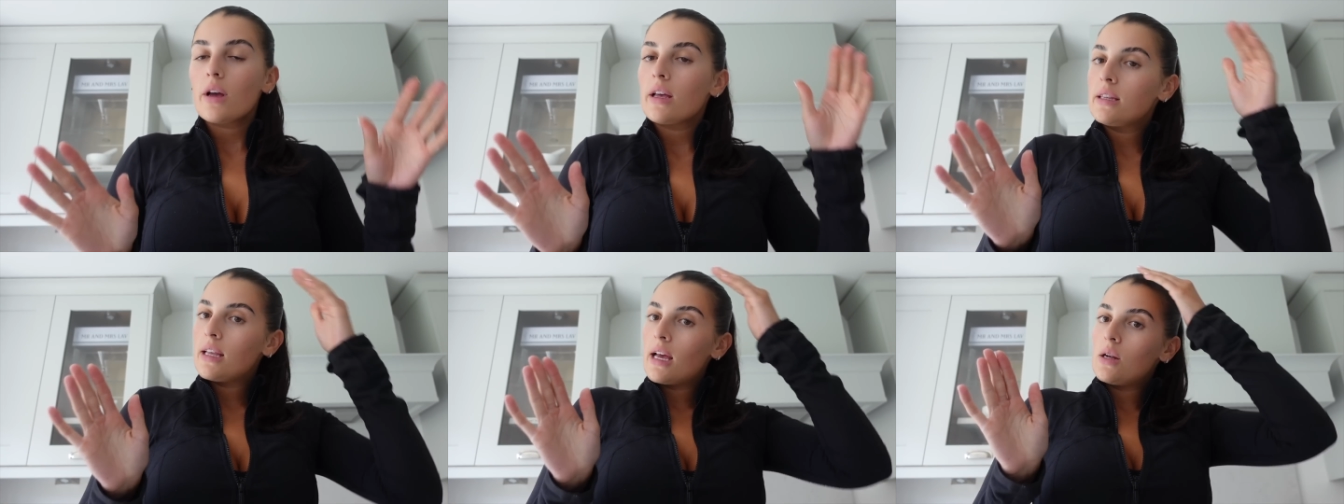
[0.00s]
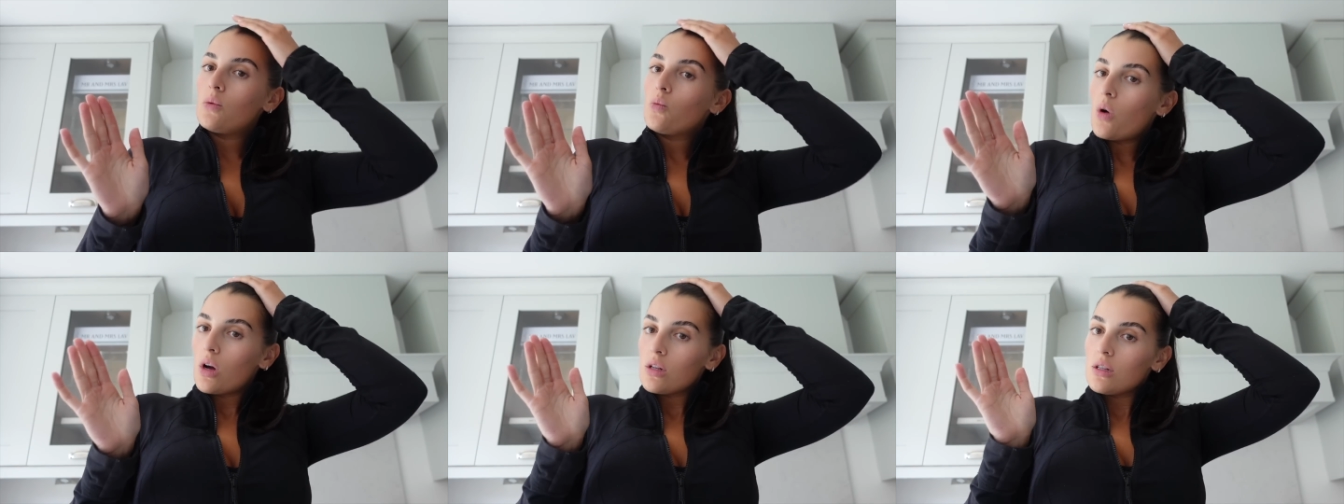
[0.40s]
And then
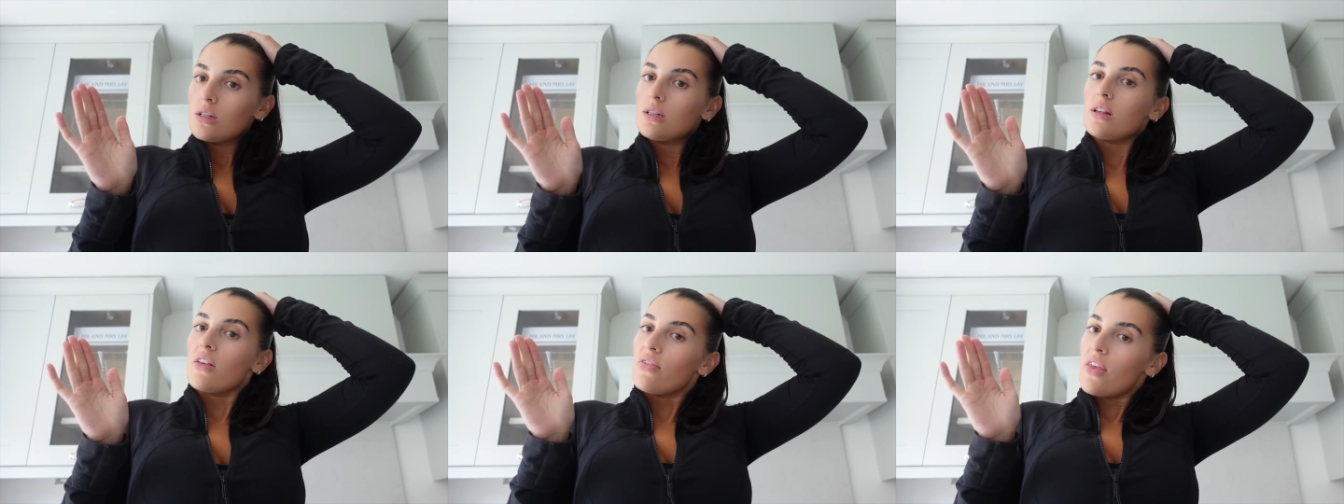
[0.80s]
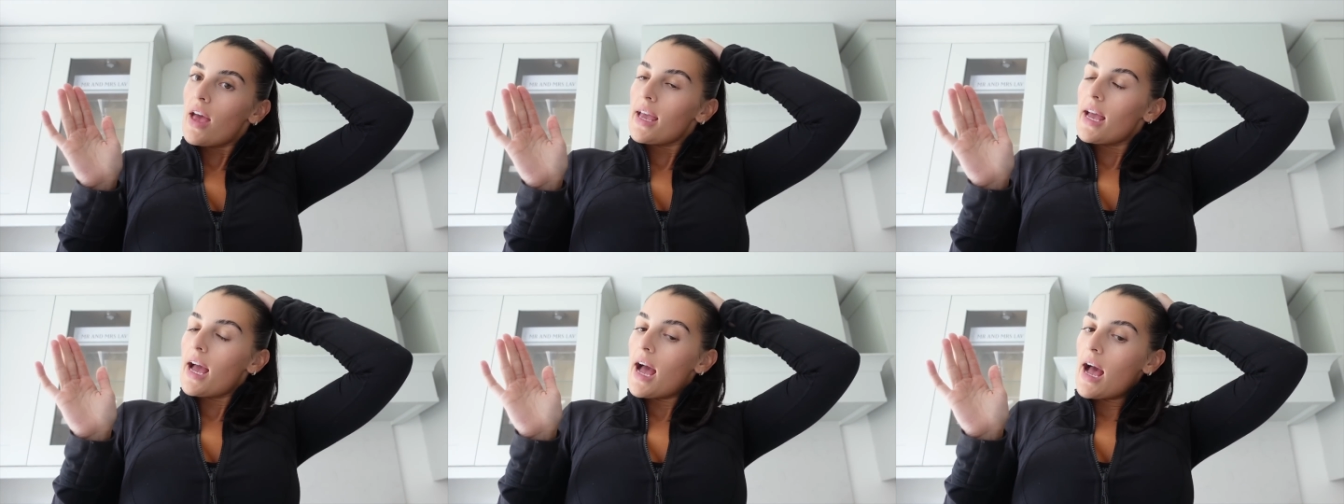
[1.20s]
once
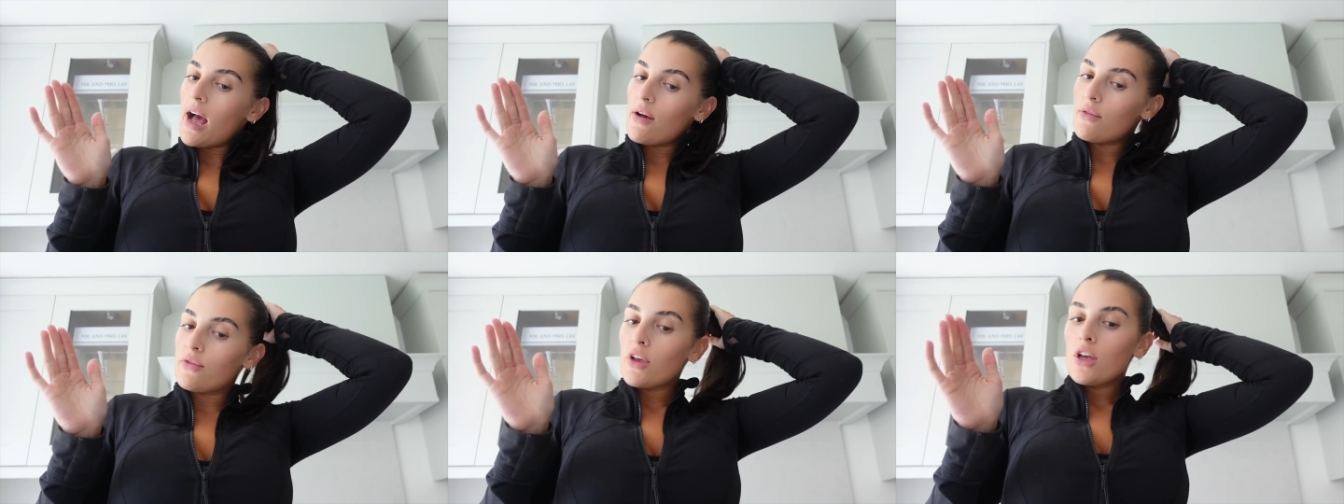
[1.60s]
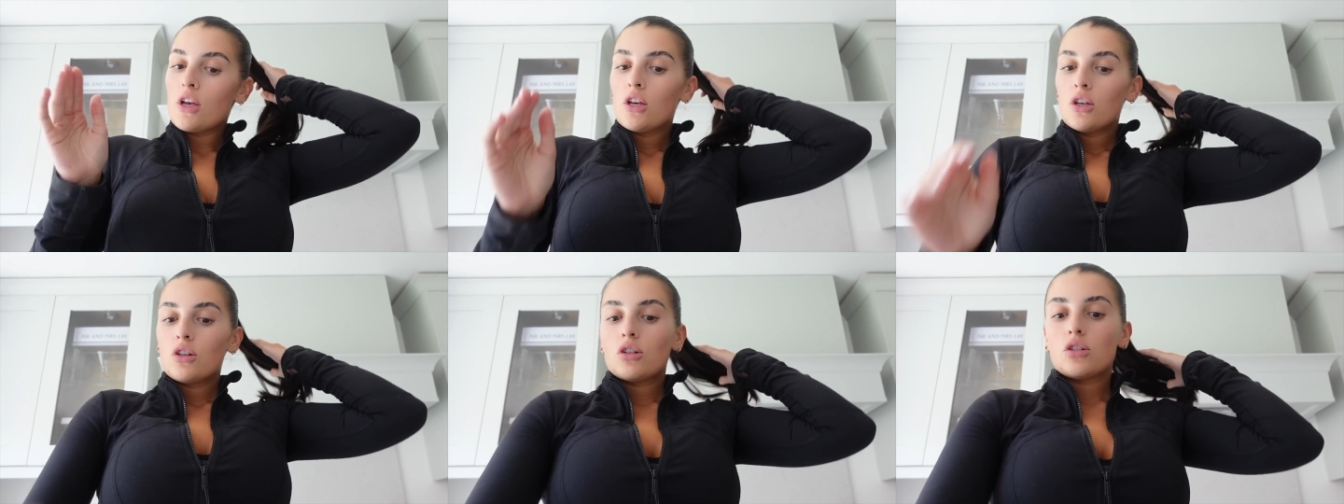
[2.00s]
they have
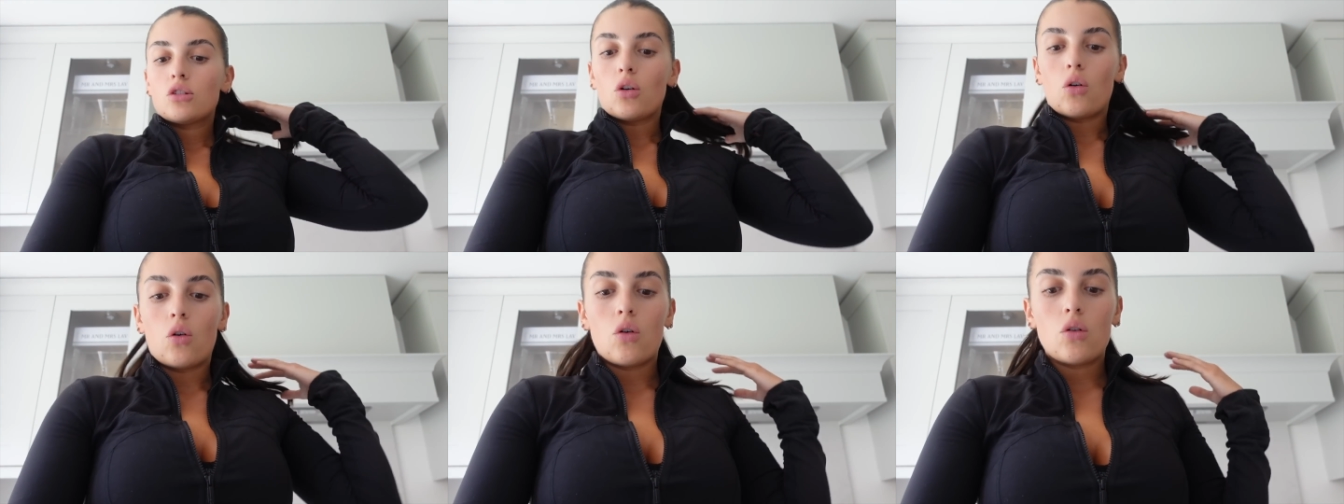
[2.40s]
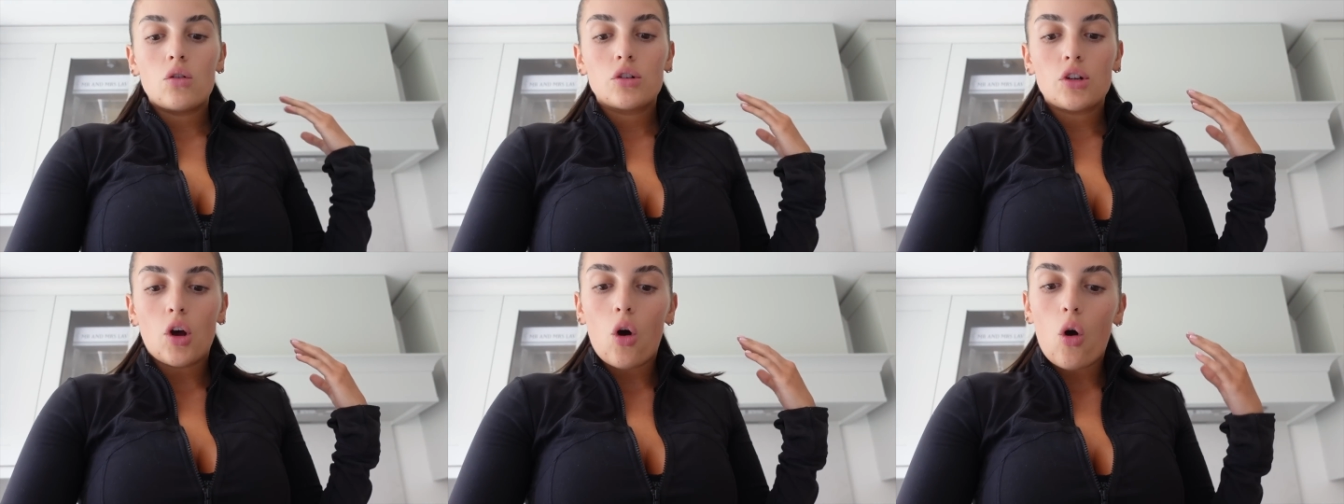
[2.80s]

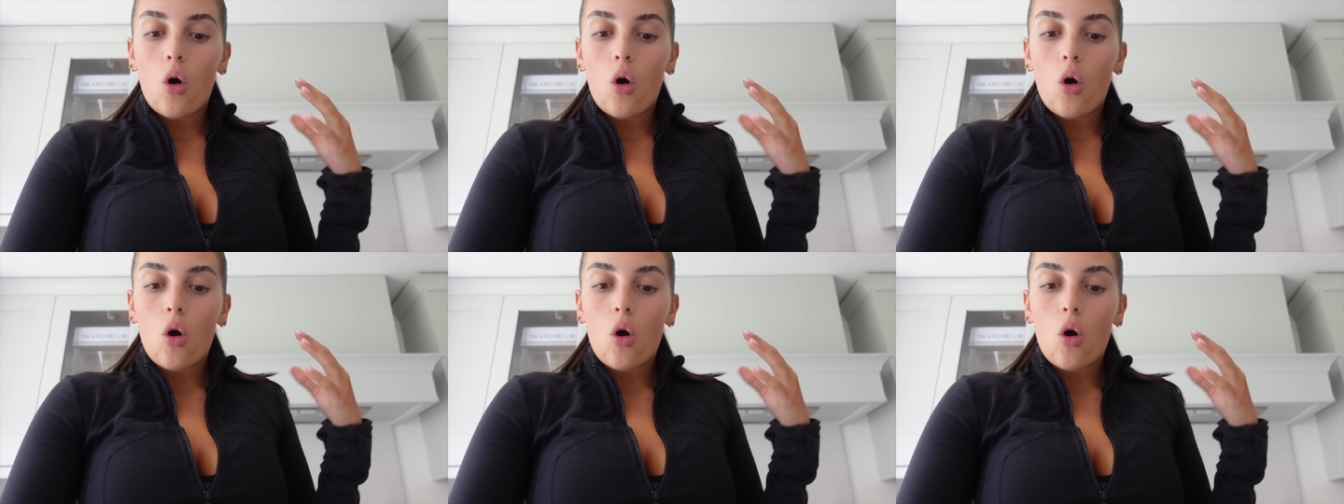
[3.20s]
soaked,